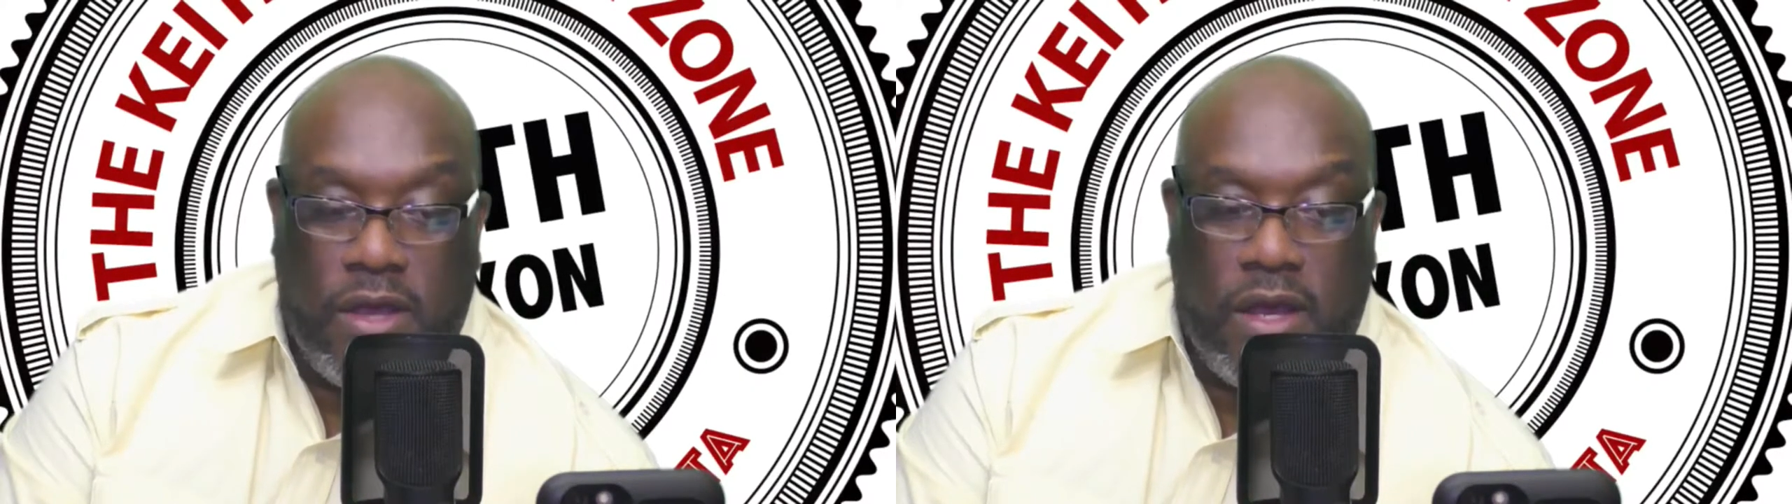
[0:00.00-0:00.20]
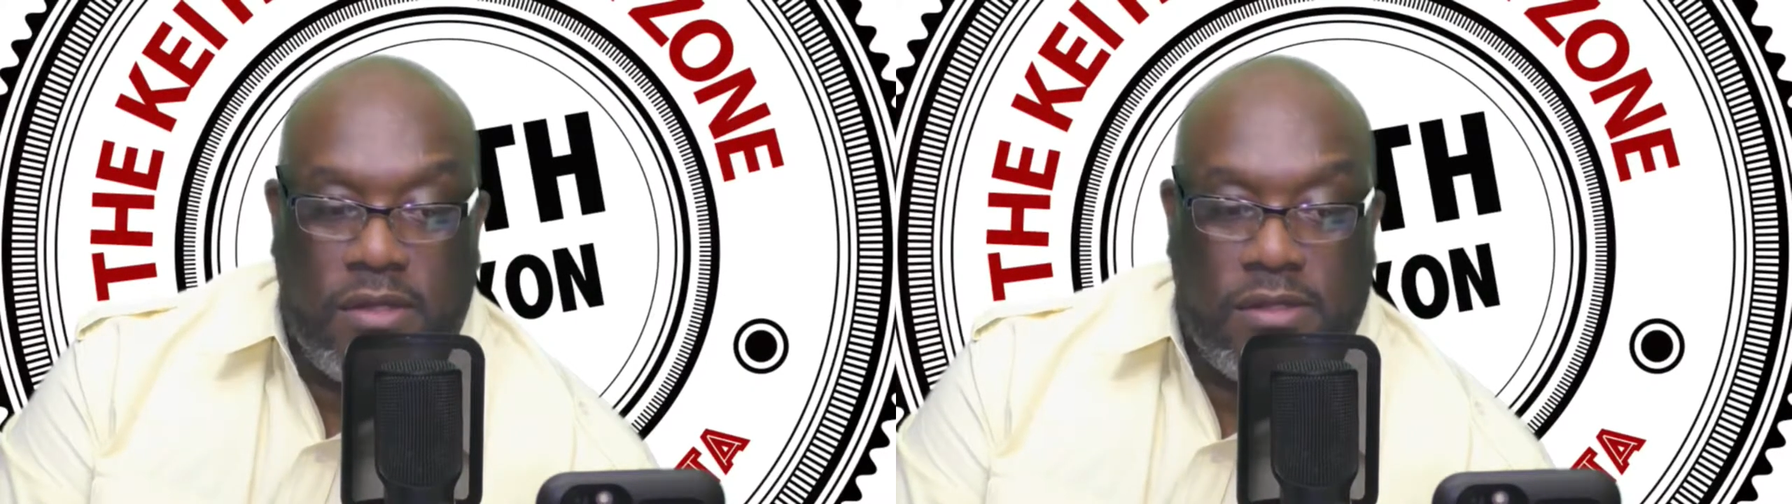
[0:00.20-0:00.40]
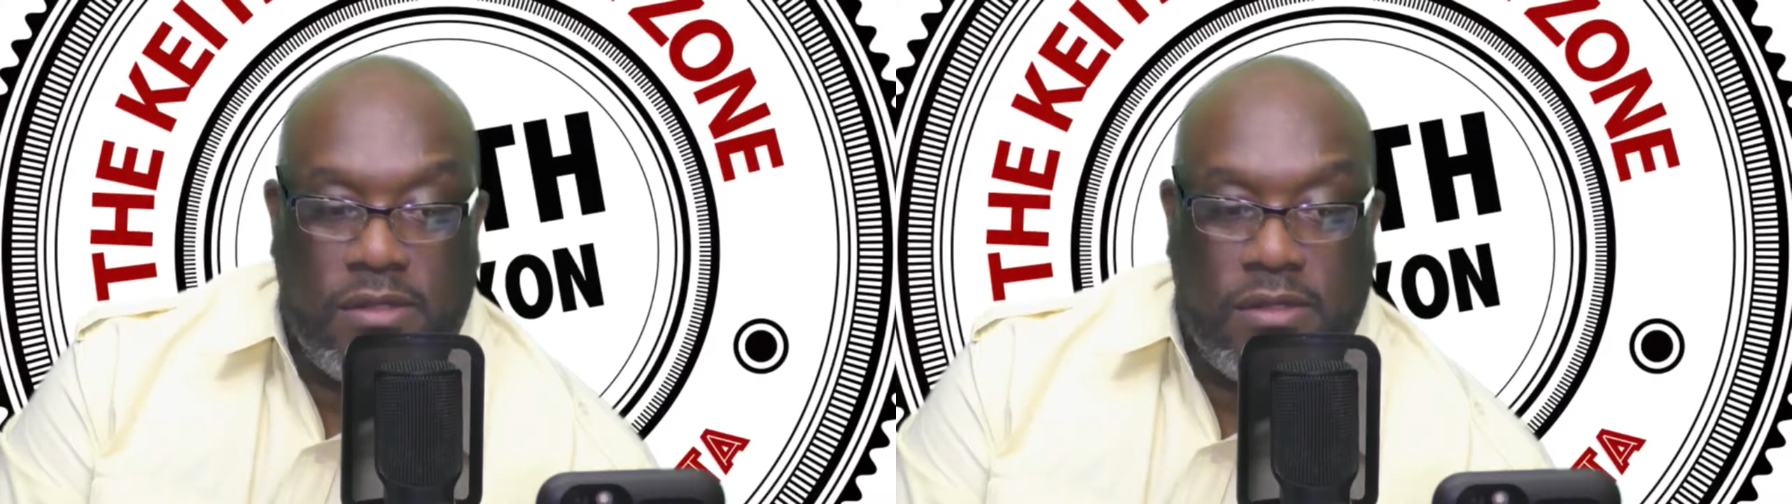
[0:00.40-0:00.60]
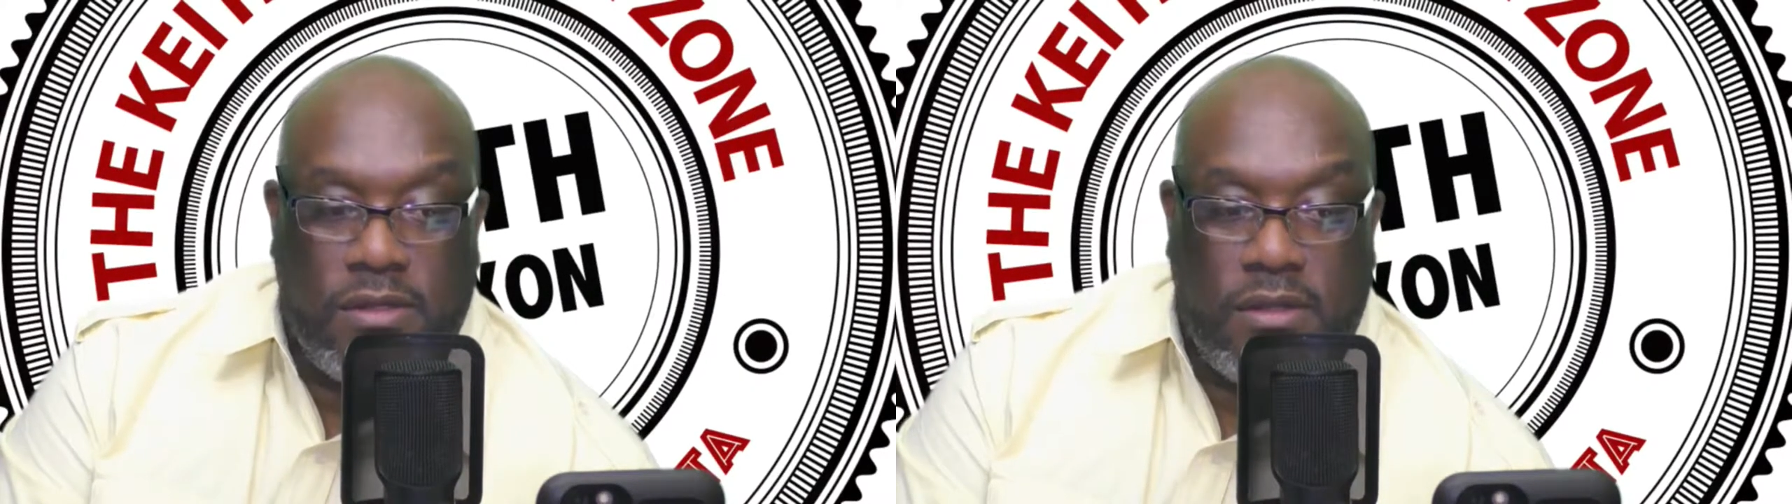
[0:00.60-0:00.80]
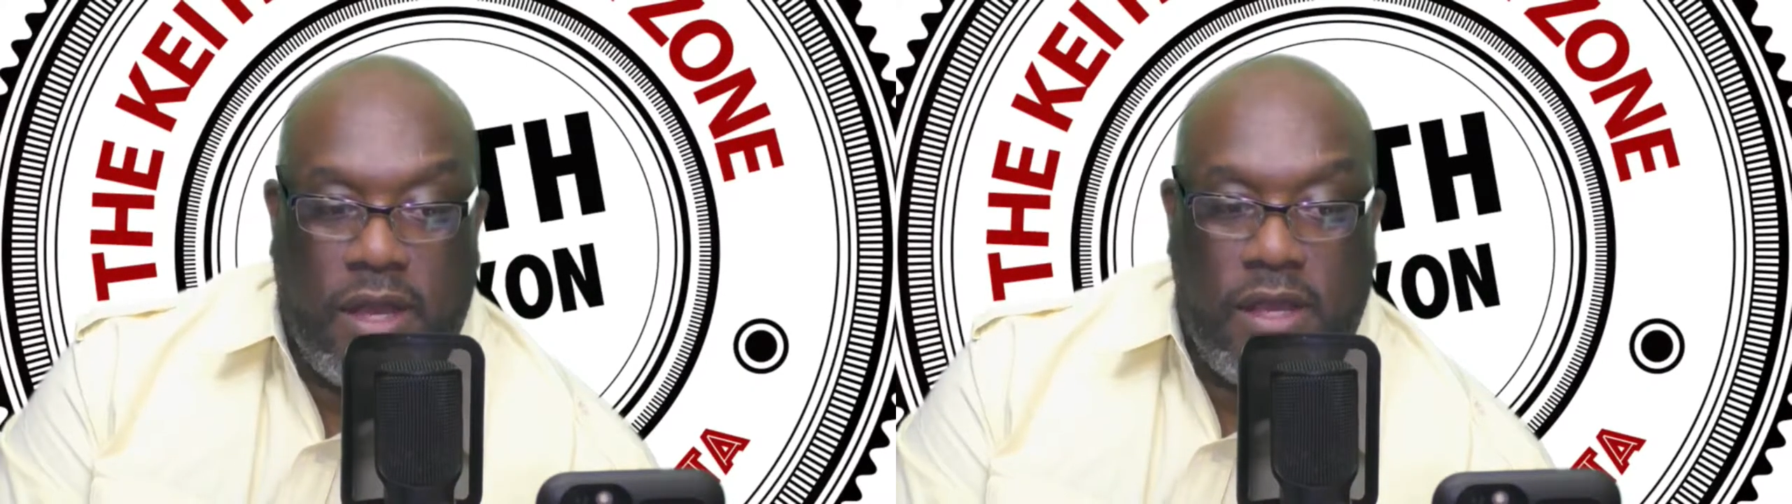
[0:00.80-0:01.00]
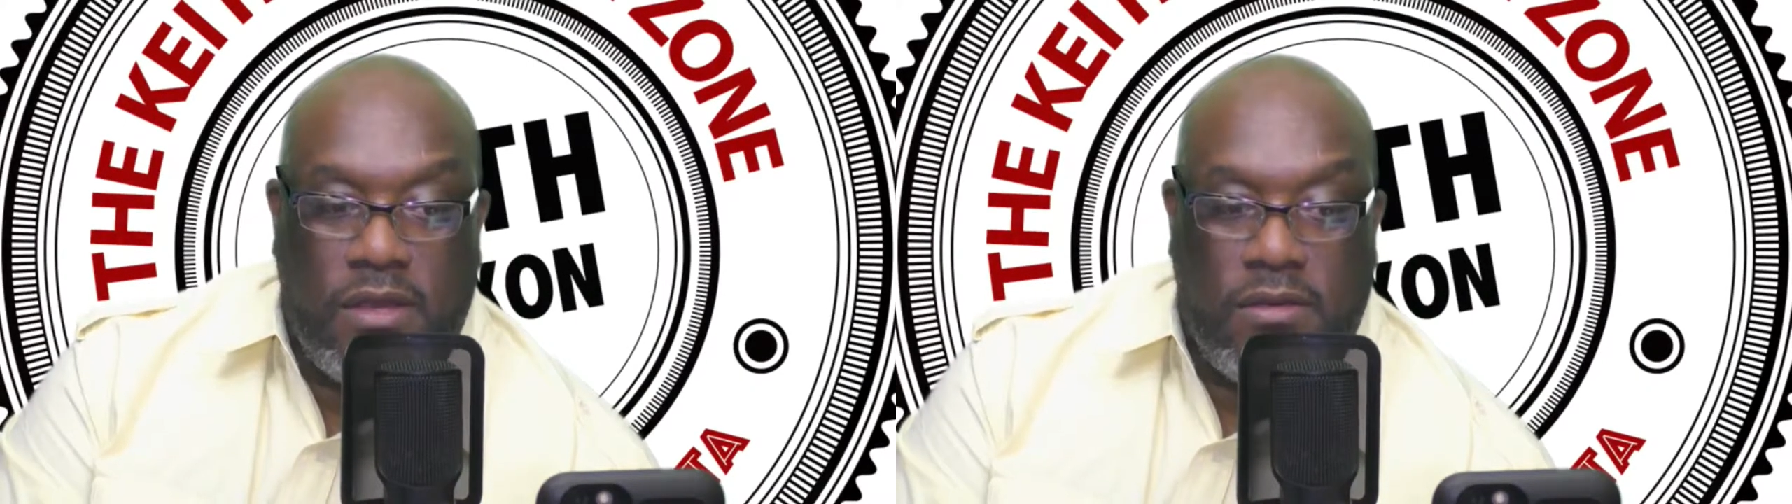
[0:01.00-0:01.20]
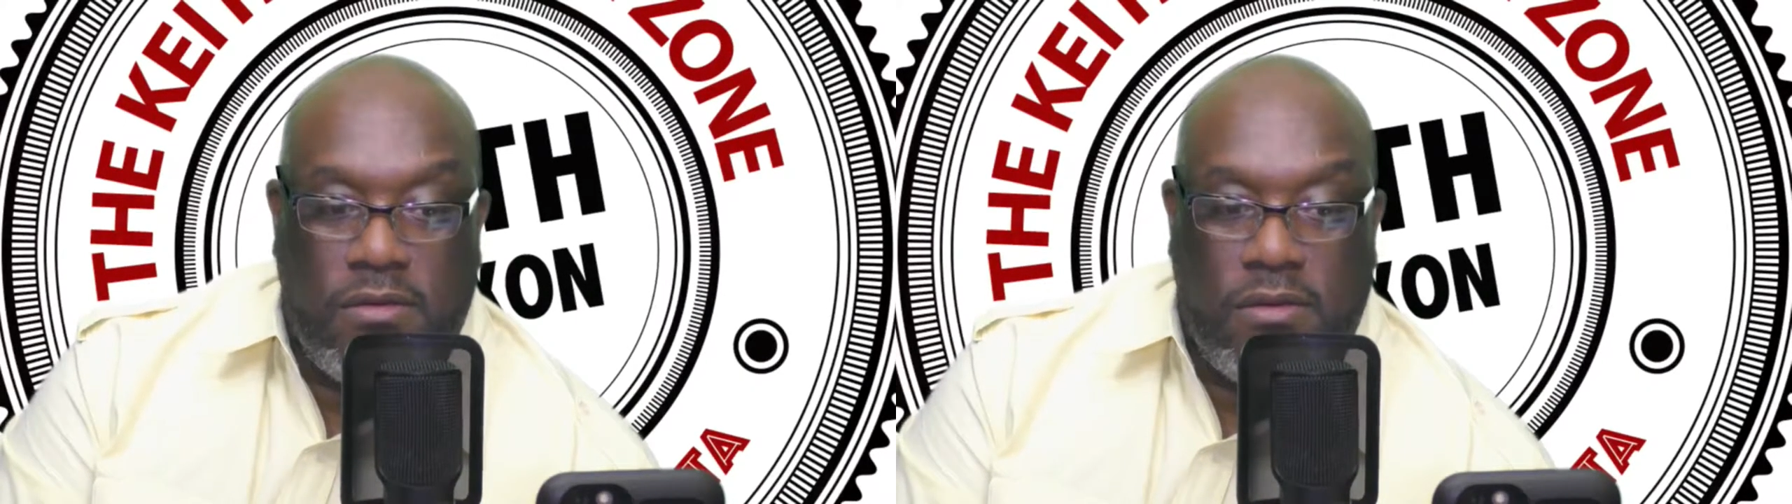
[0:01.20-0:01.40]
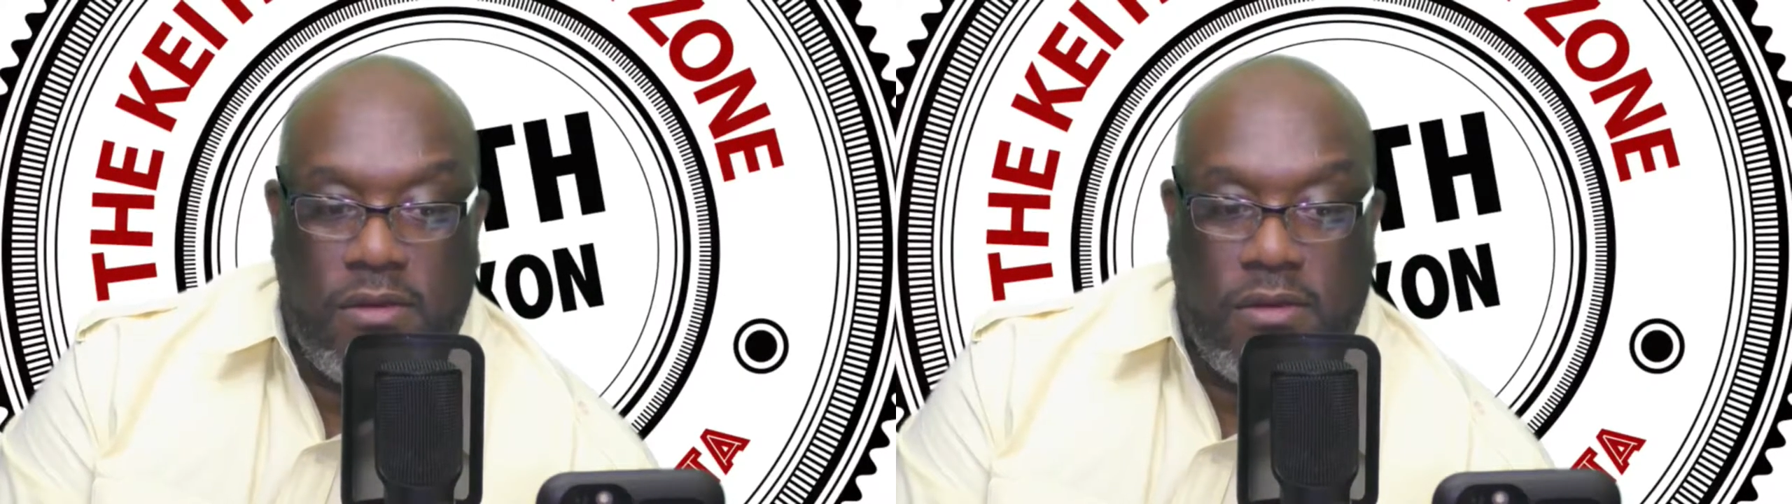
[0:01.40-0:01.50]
guys. Thank you.